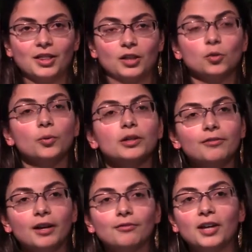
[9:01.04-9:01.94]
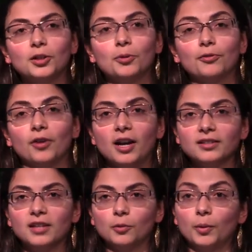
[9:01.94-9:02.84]
that Twitter found valuable for
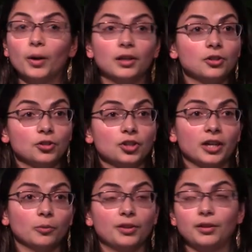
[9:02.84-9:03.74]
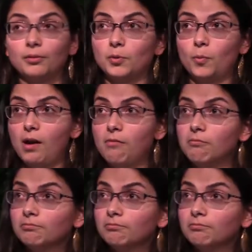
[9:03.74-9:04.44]
us, and we wanted to share with you as well.